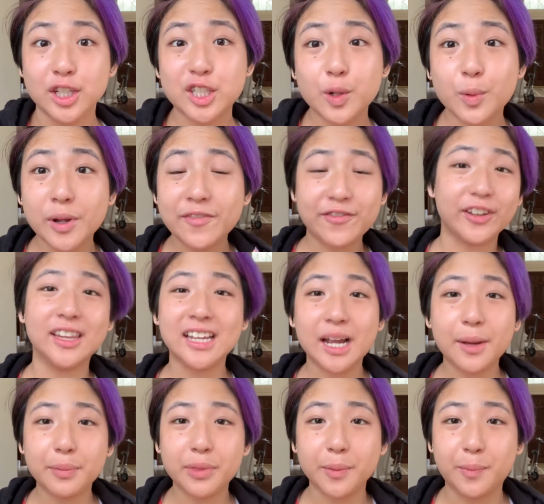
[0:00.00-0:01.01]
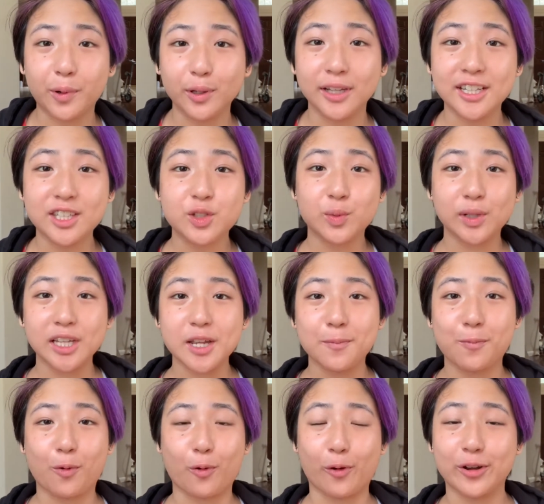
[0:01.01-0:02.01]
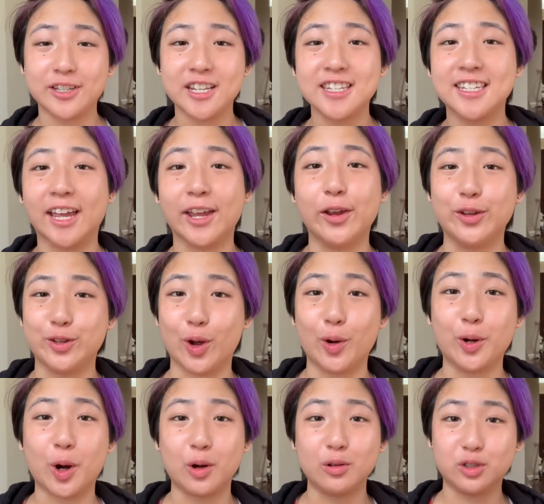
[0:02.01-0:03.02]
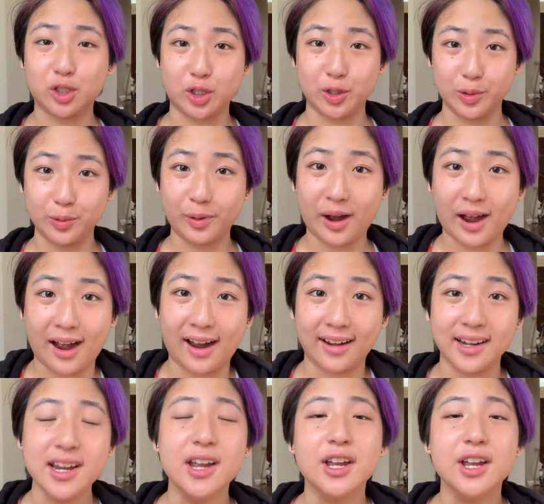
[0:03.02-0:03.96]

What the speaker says: So when filling up the bowl, it's really important that you don't go too high.